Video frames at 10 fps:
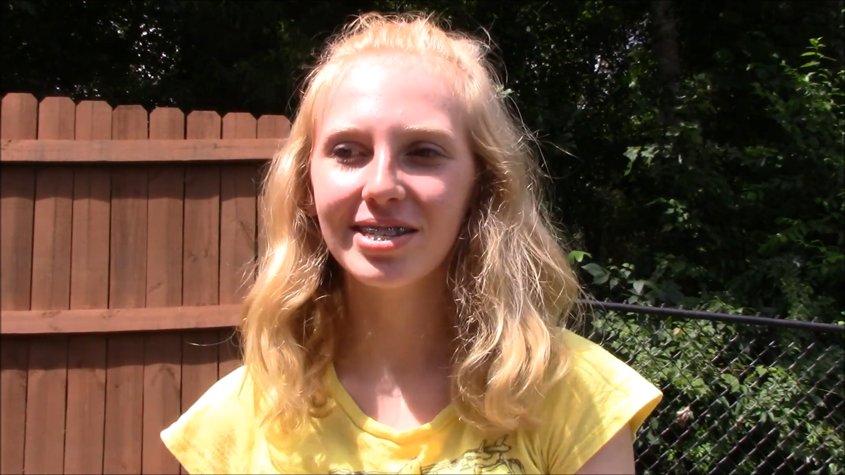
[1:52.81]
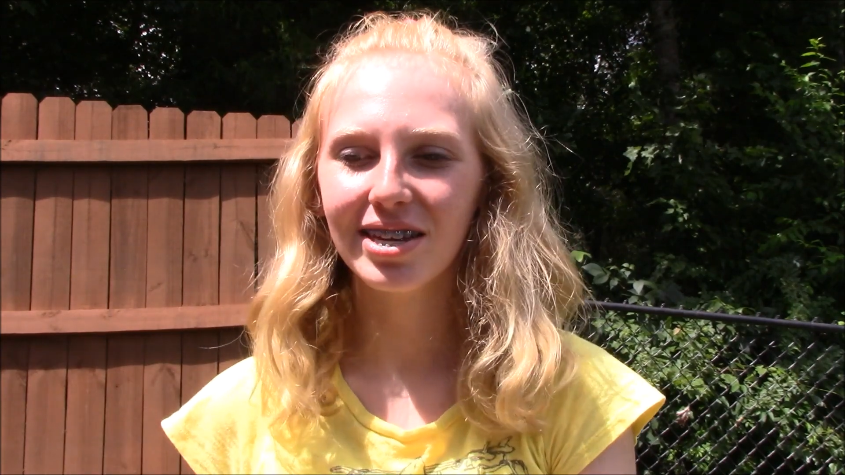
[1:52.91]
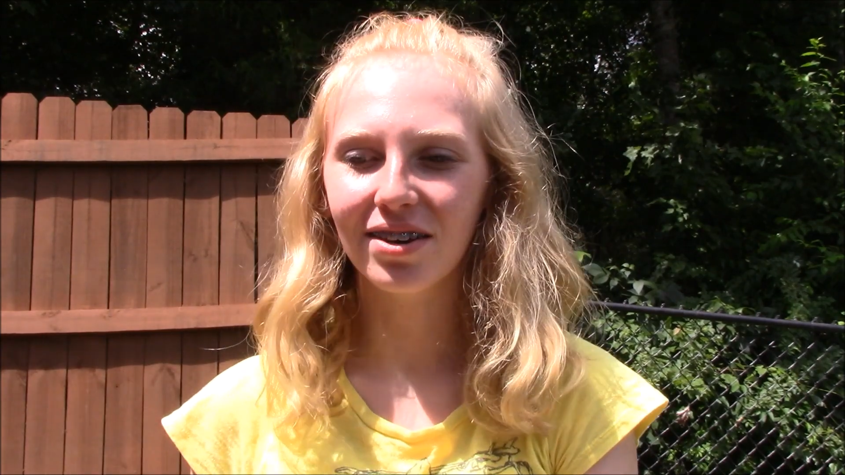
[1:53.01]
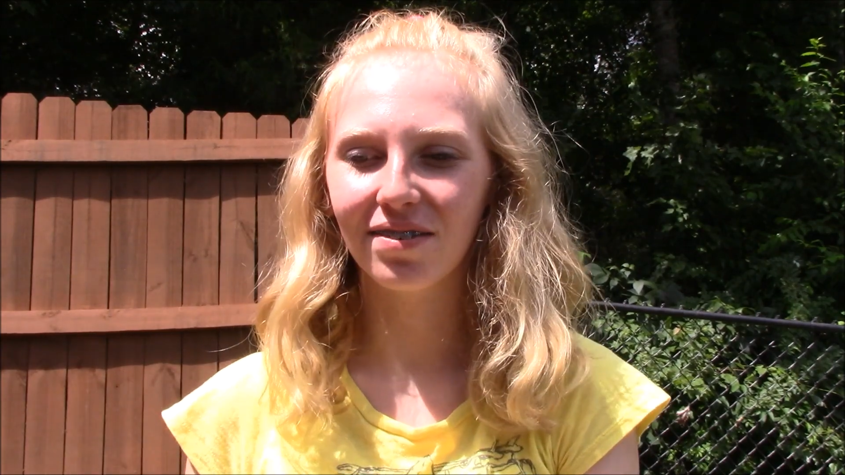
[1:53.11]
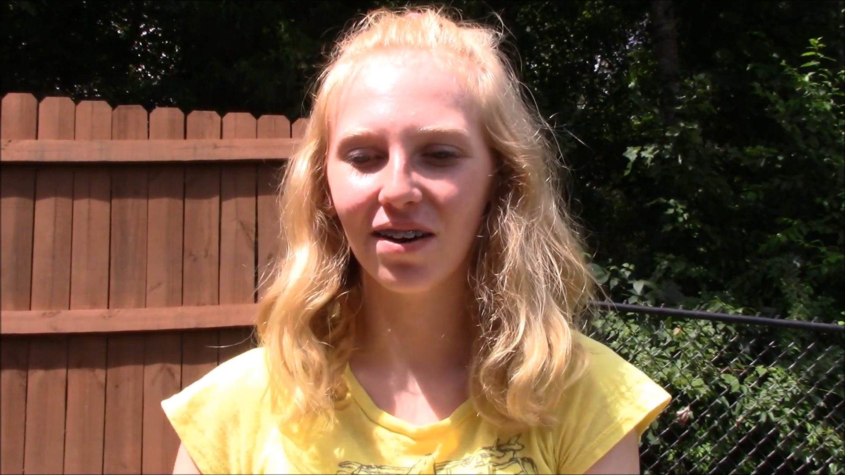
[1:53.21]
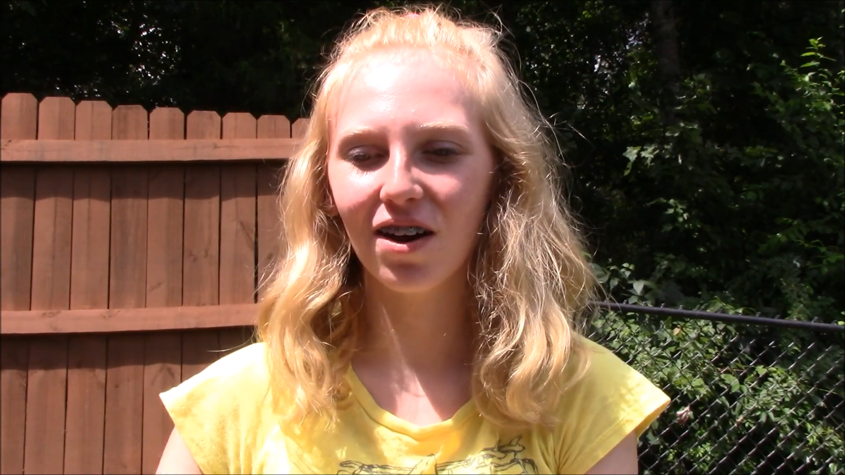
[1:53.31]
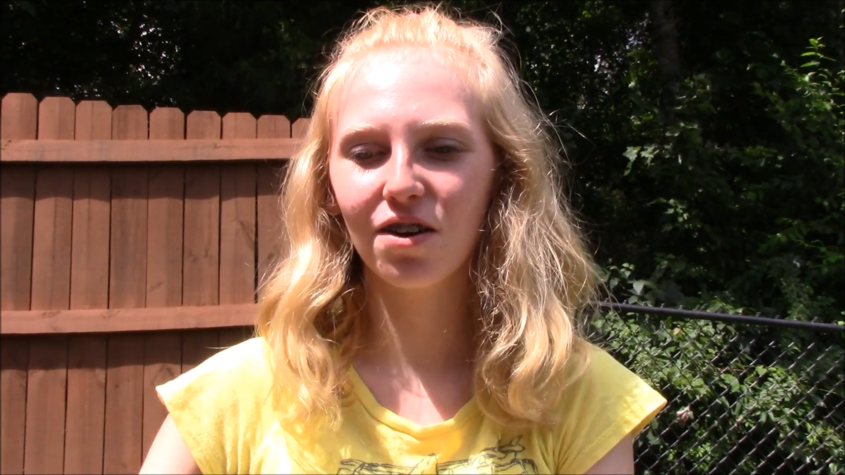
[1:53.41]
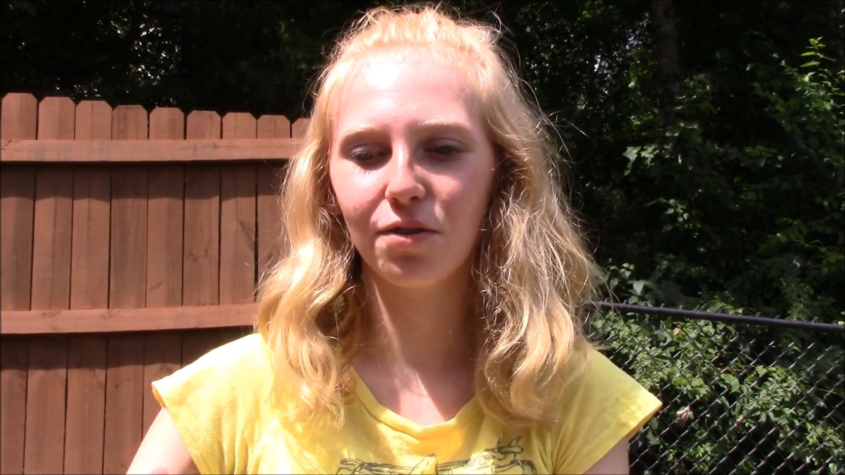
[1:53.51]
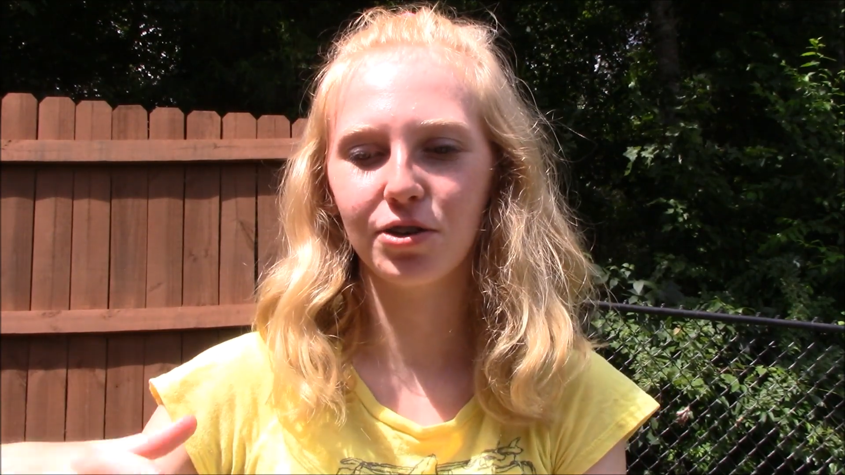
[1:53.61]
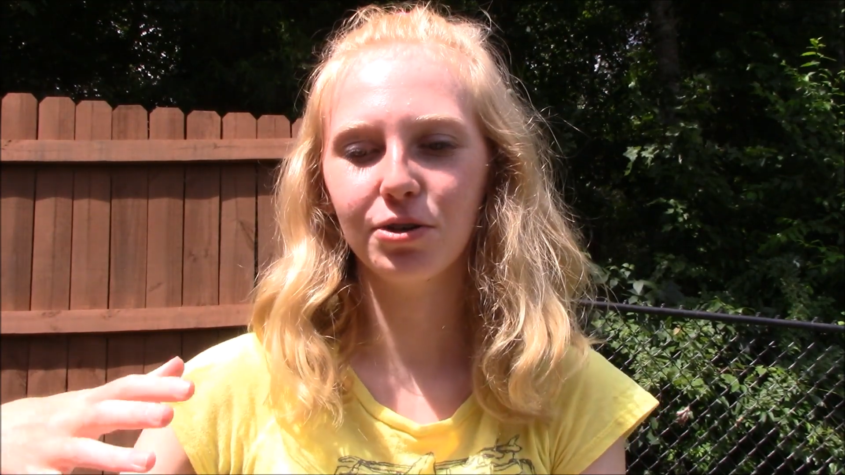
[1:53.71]
skill wrong
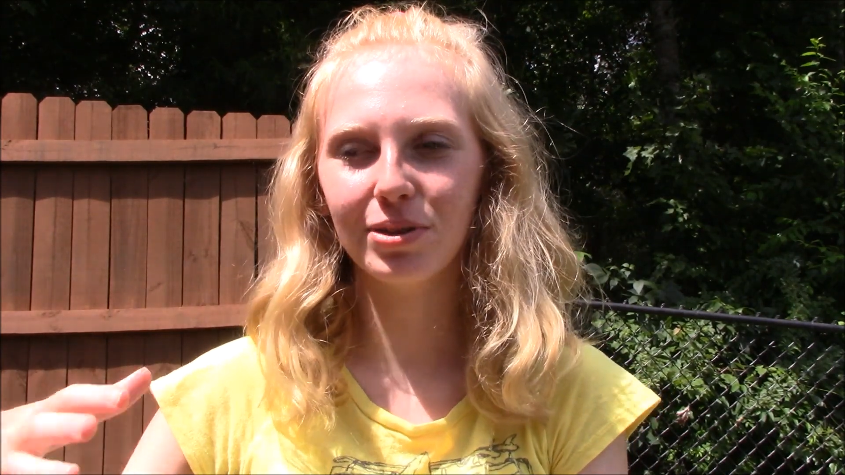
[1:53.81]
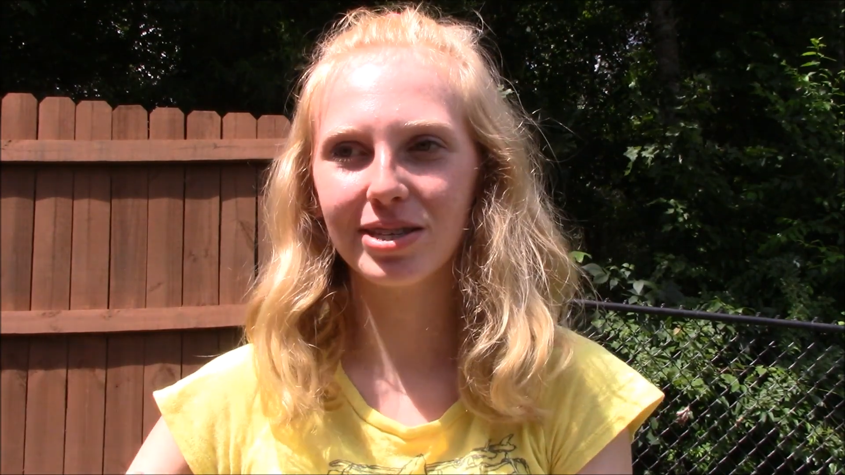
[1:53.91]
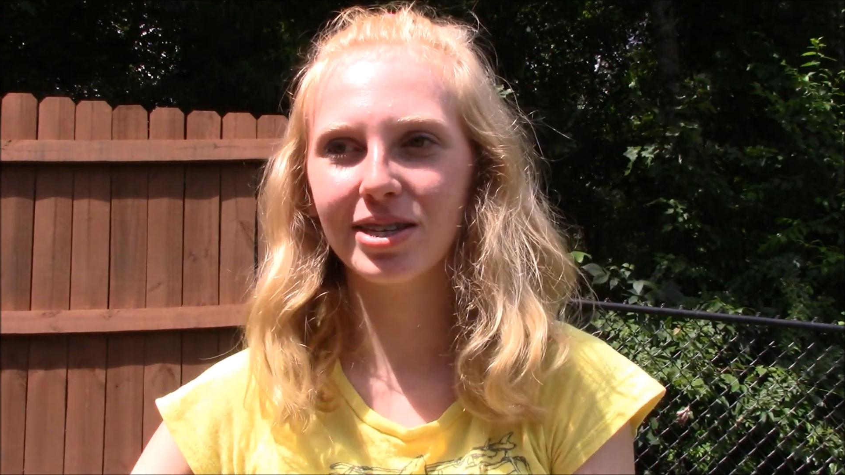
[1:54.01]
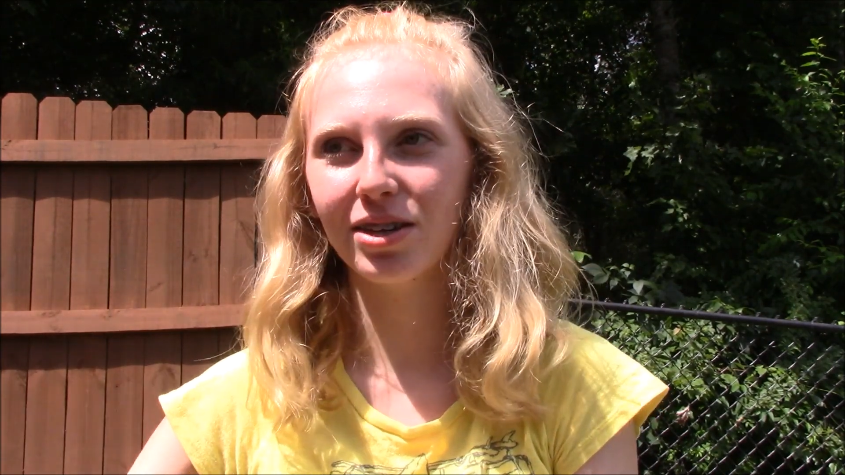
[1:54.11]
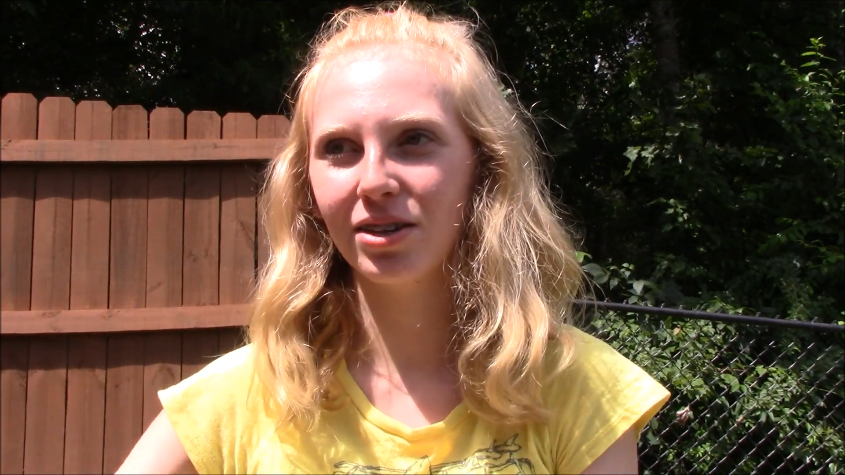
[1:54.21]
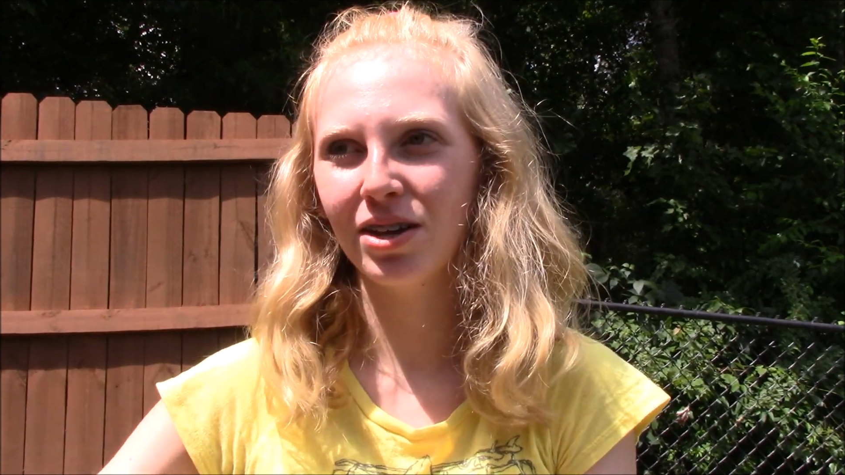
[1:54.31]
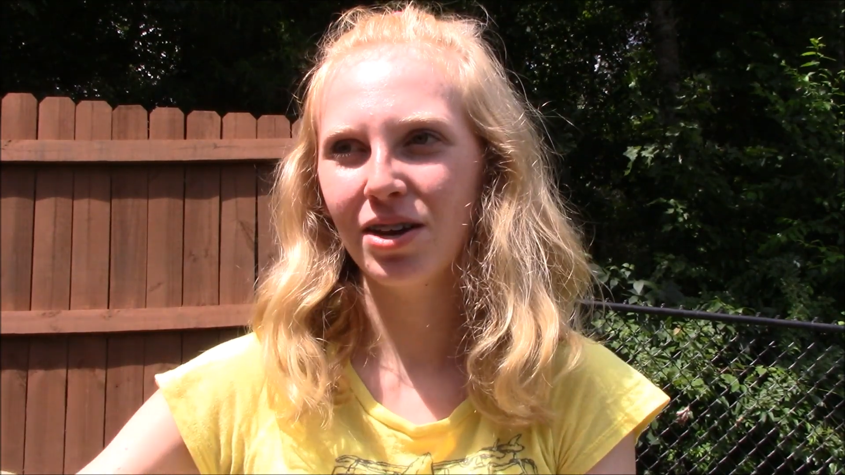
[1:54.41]
or do a skill